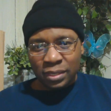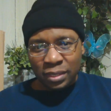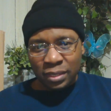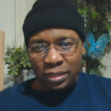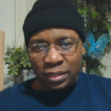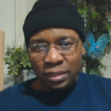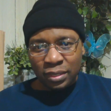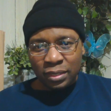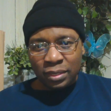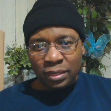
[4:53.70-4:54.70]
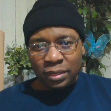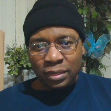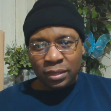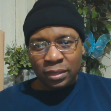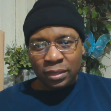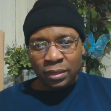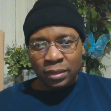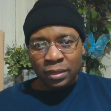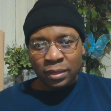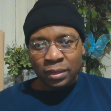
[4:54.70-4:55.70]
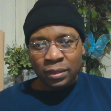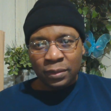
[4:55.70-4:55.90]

(no one is talking)